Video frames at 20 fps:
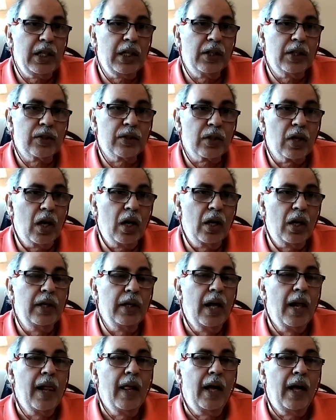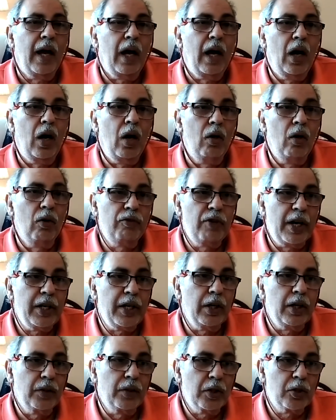years gone already
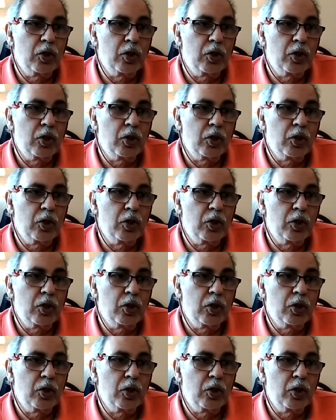on the